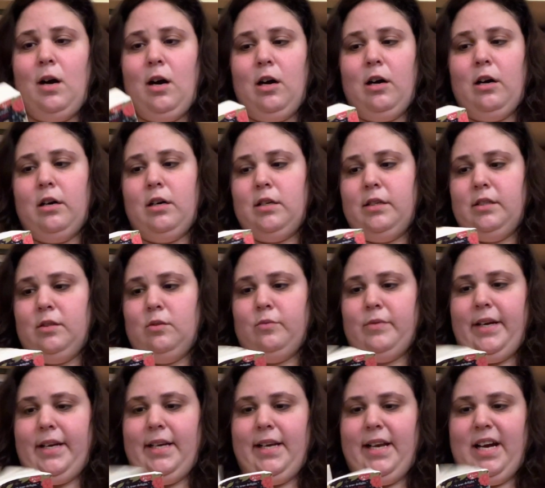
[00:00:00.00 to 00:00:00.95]
on
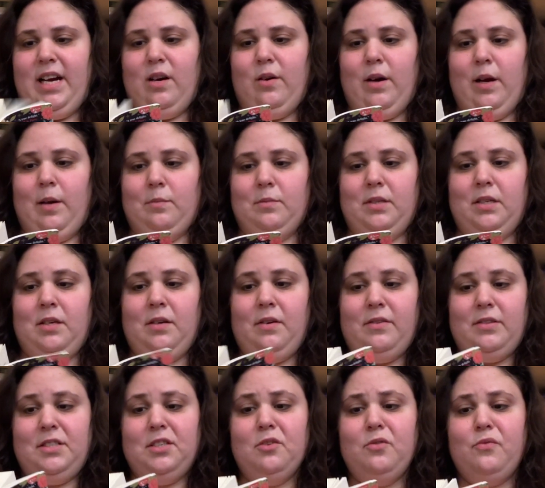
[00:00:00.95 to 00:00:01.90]
right now. I'm
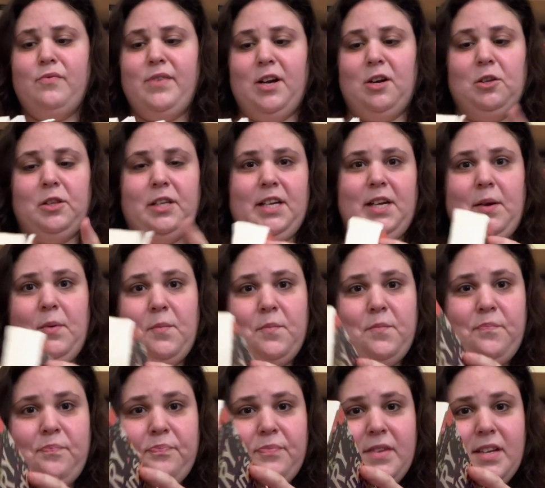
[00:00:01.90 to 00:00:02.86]
still fairly
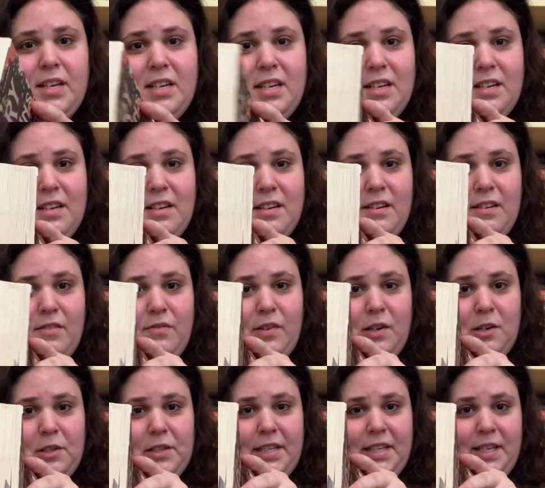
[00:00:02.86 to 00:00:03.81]

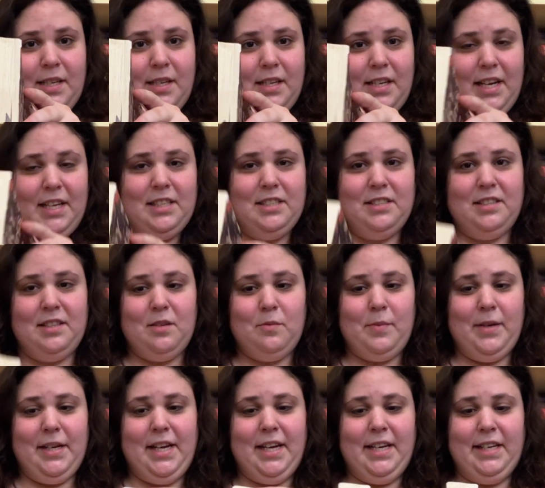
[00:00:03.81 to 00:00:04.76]
in the
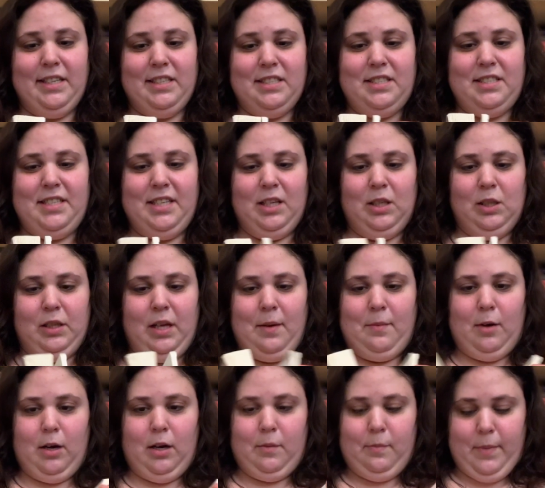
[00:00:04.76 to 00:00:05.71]
beginning still. I'm
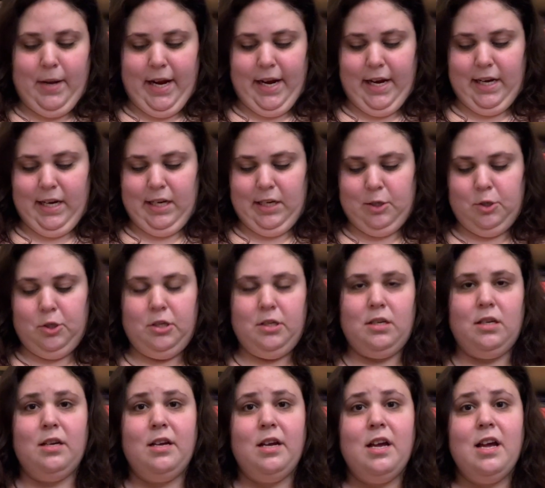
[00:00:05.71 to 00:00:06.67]
on page
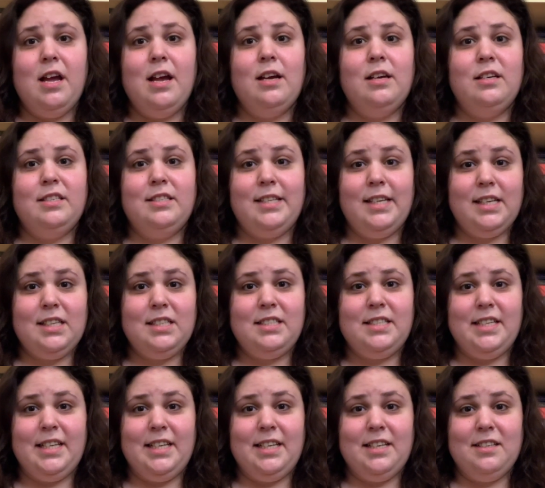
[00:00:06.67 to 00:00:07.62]

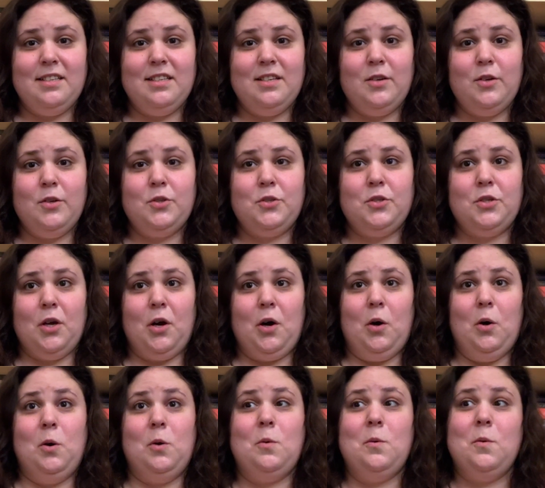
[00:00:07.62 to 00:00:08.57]
60. So,
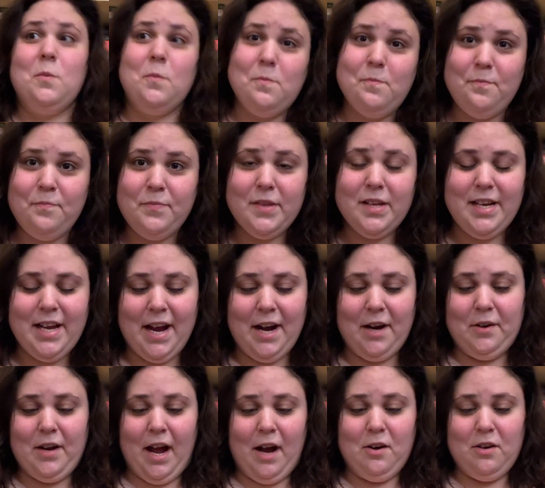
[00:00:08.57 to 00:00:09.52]

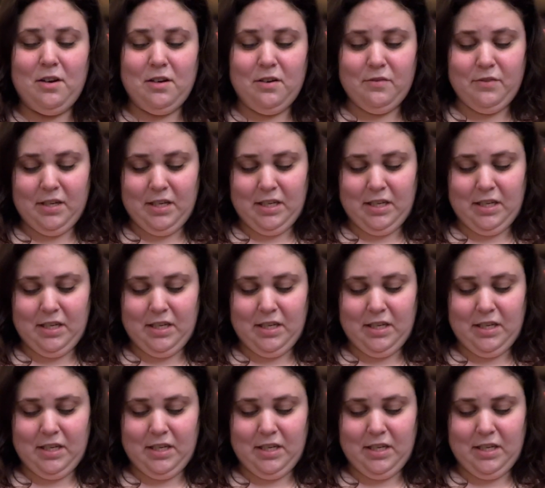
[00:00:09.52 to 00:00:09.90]
out of